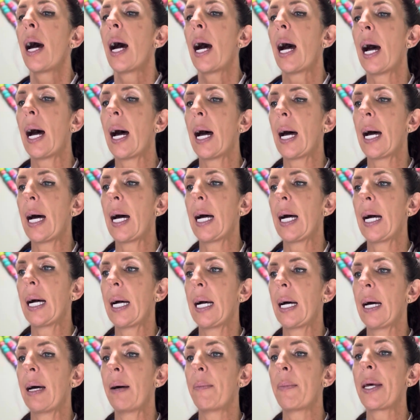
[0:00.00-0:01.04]

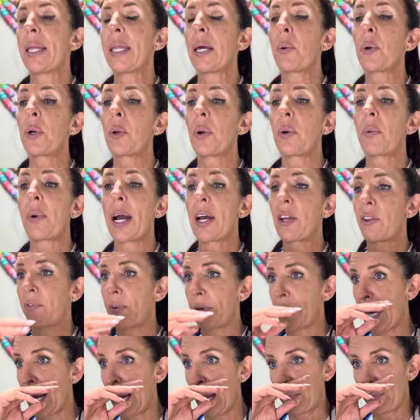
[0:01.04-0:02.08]
And then we're doing rounds per
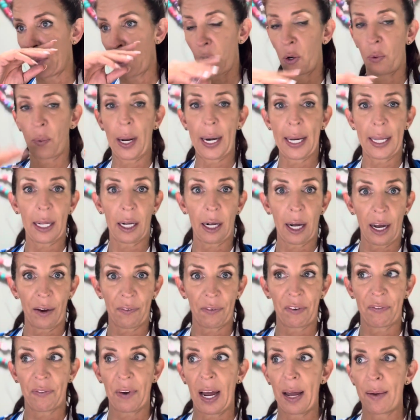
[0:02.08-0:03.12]
time. So you're running the clock
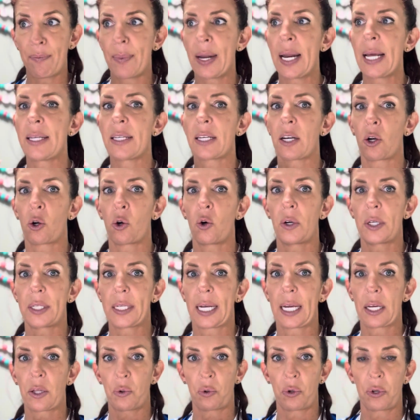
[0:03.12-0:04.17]
for 5 minutes. Their goal is to
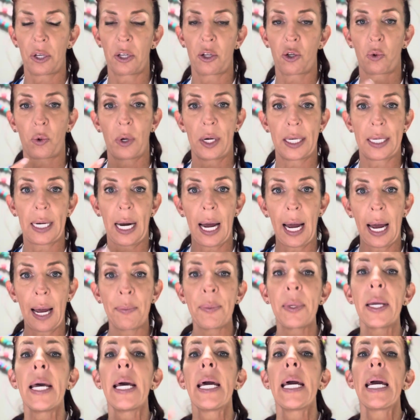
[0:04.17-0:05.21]
get through this 3
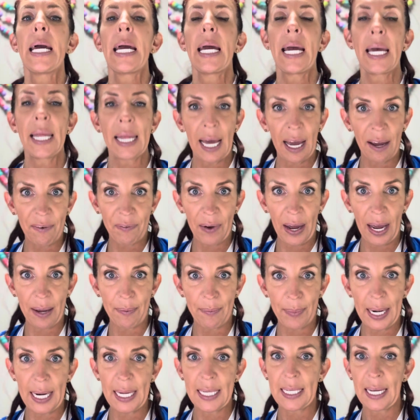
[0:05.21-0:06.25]
times. In that 5
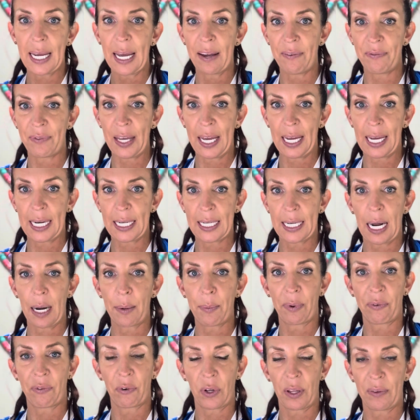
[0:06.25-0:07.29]
minutes, if they get done
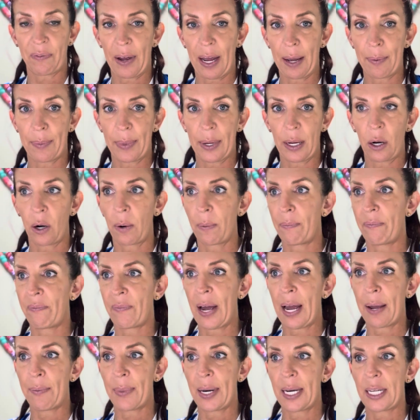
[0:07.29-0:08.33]
before the
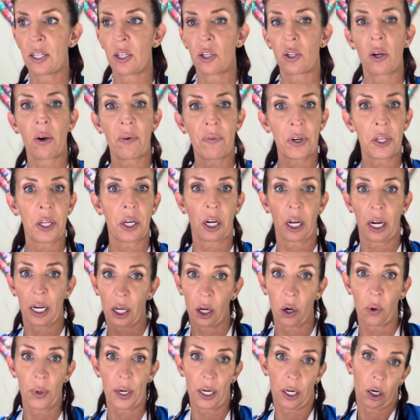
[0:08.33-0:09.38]
5 minutes is over, they're going to
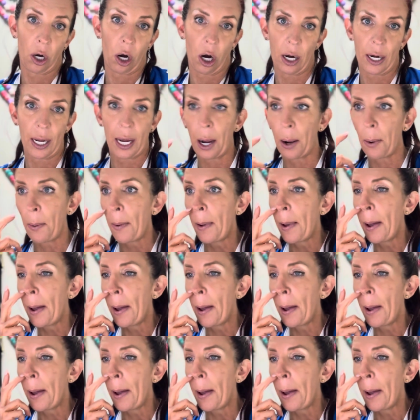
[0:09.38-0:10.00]
go into cardio.